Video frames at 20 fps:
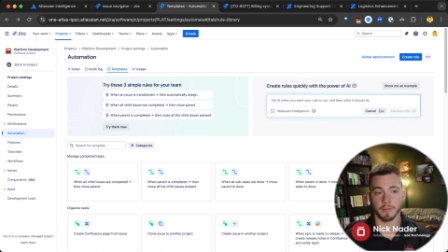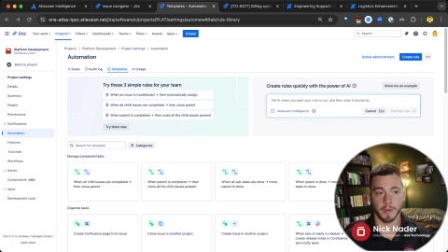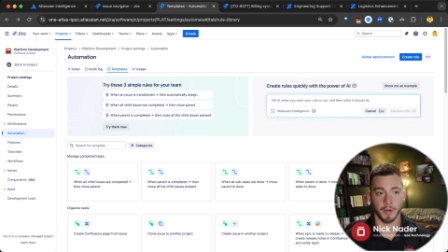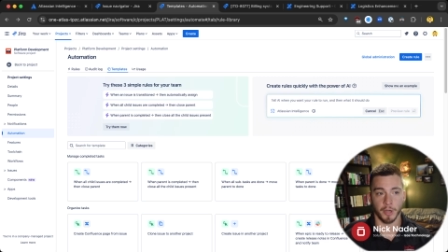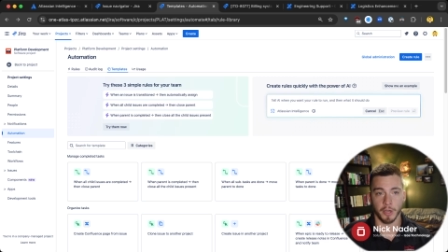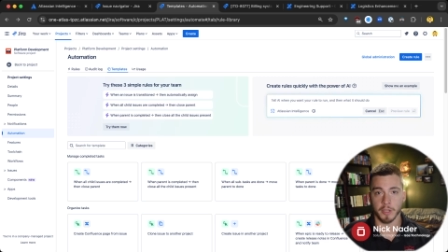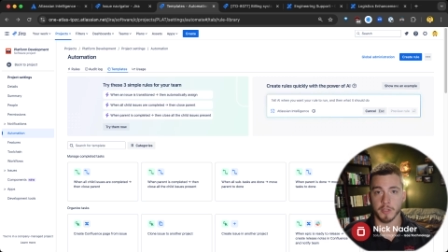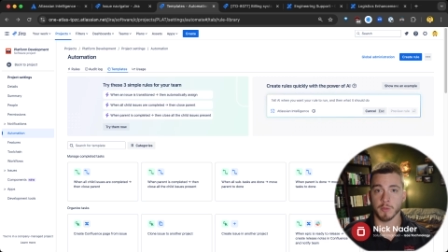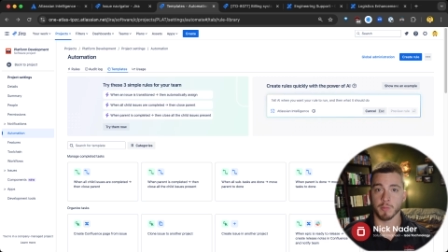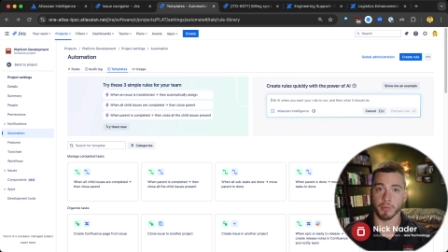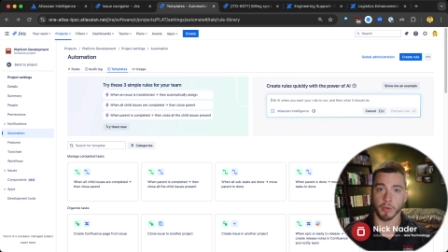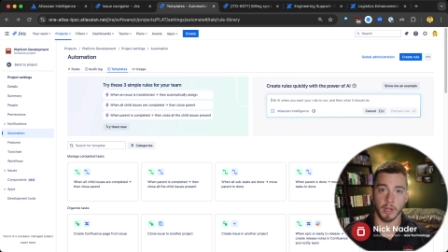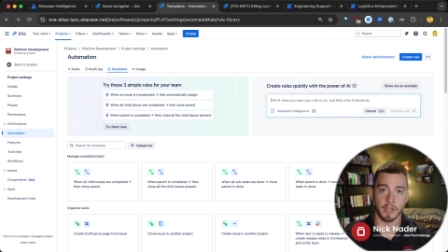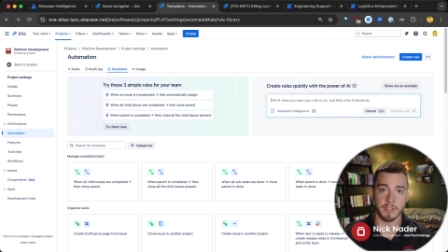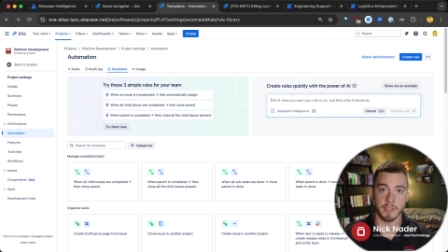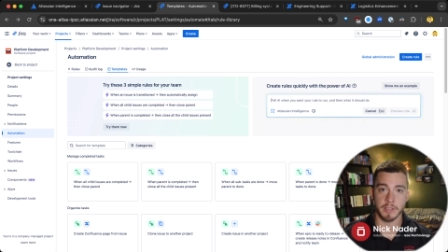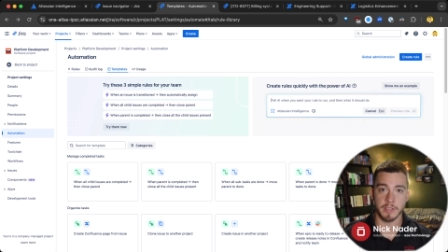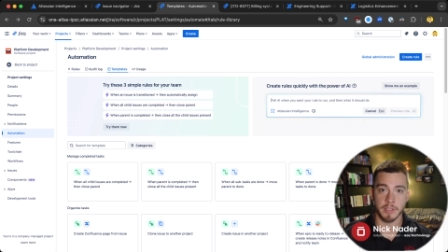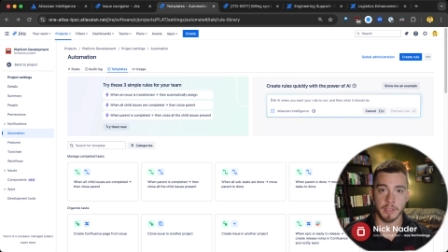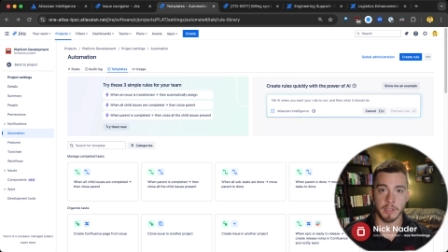various
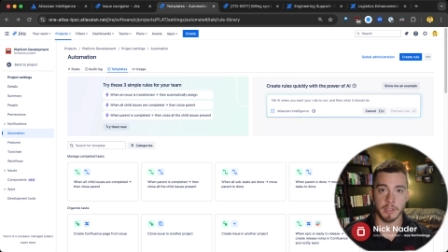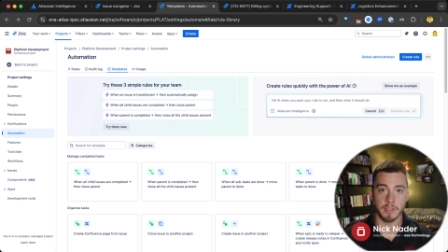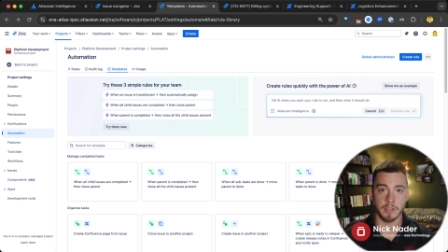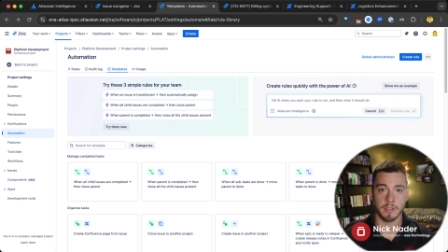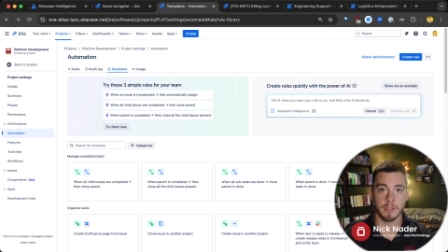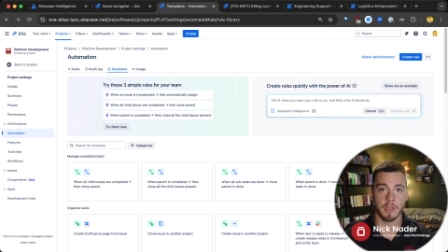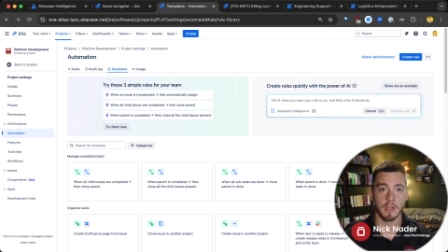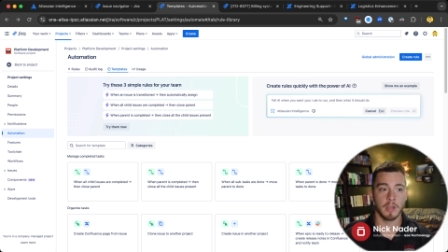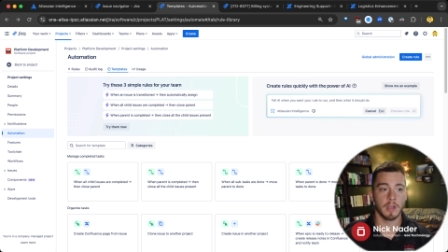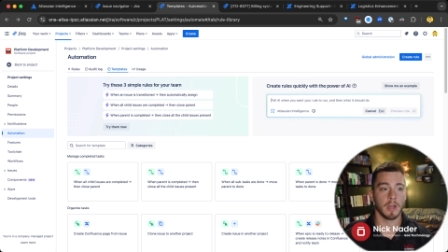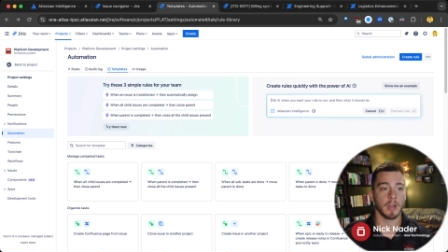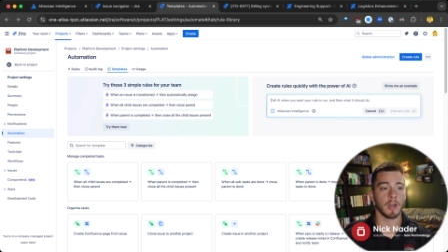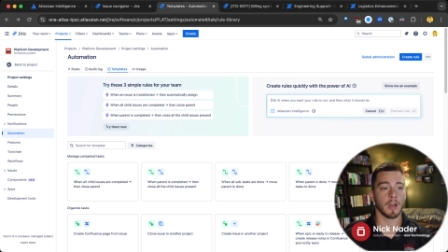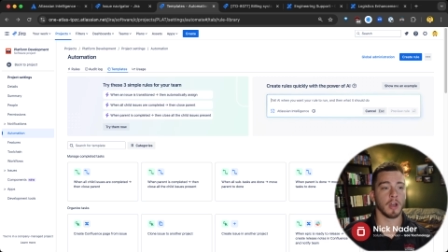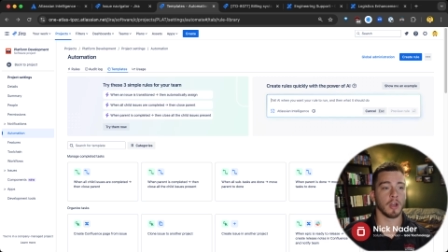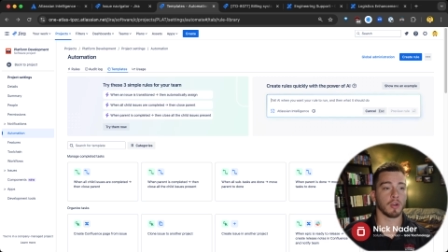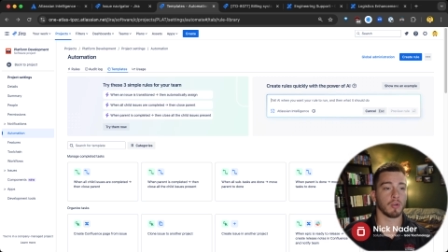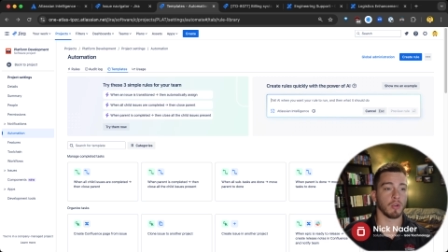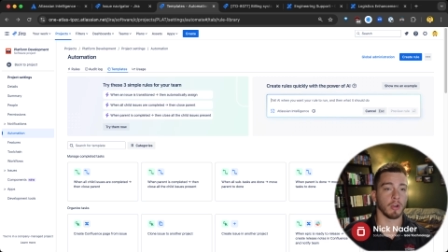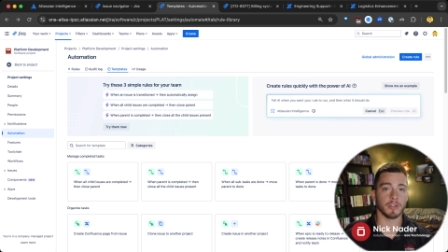processes uh,
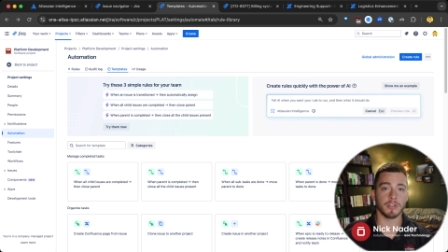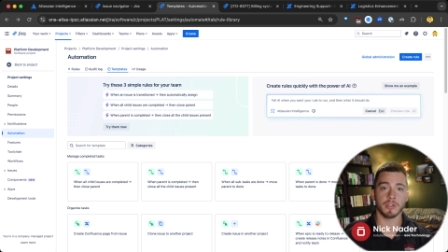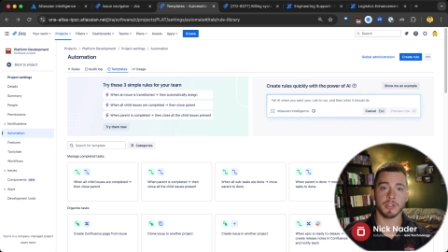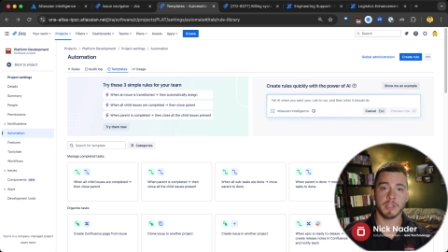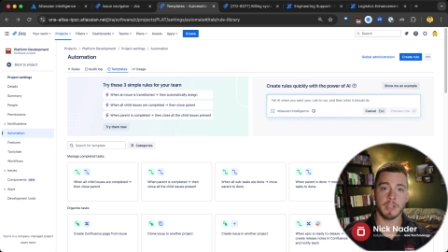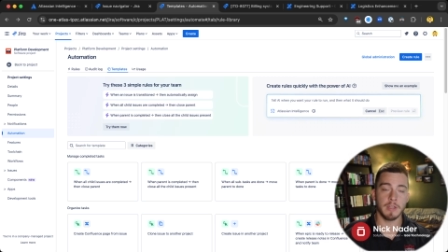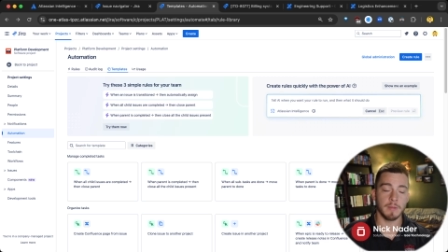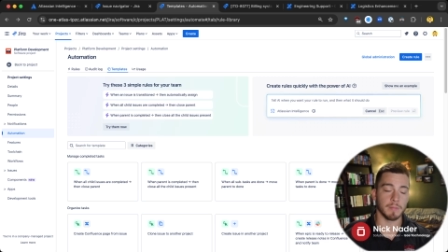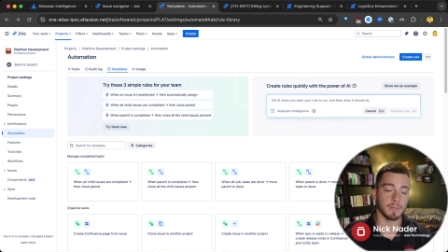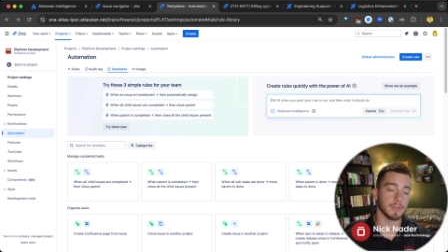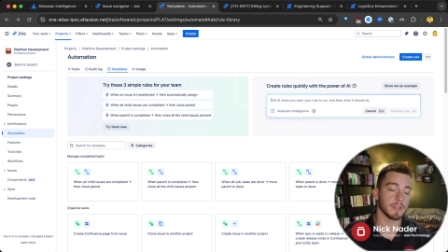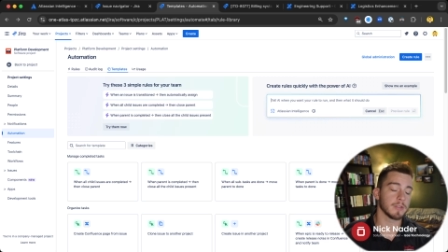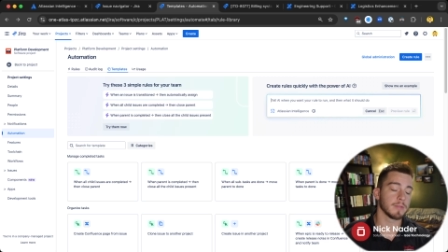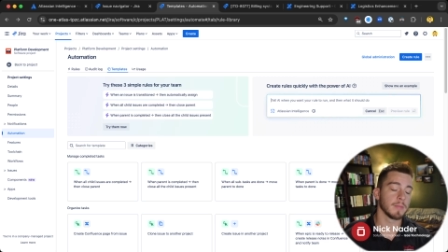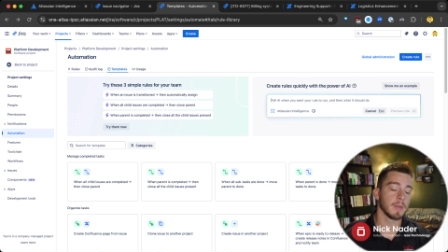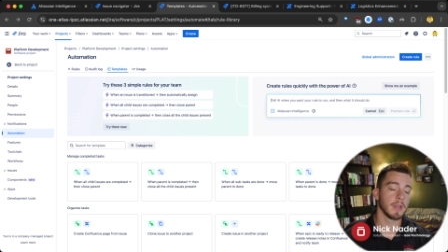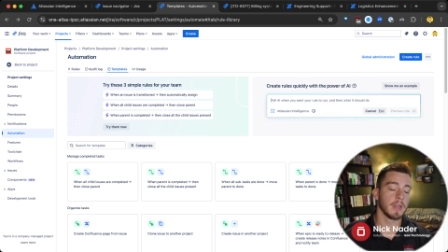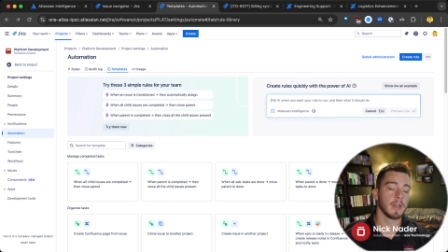across your teams.